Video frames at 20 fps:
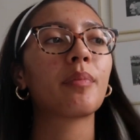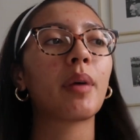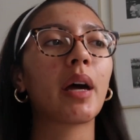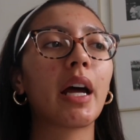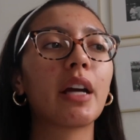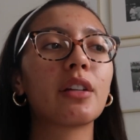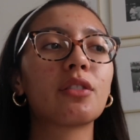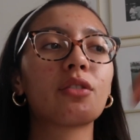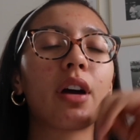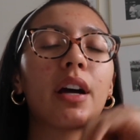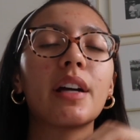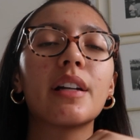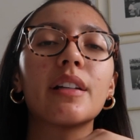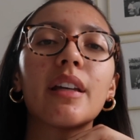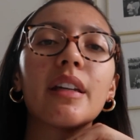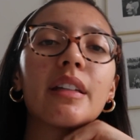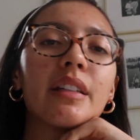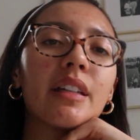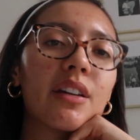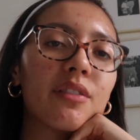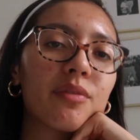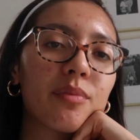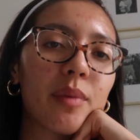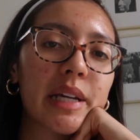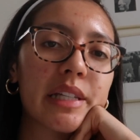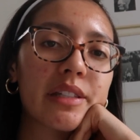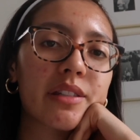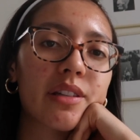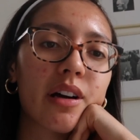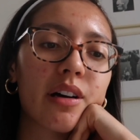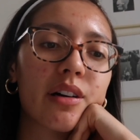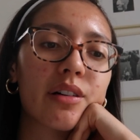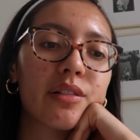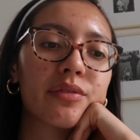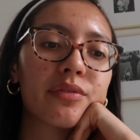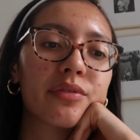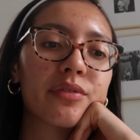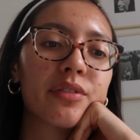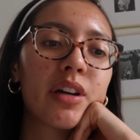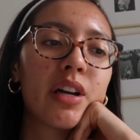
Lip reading: But I try to like give myself,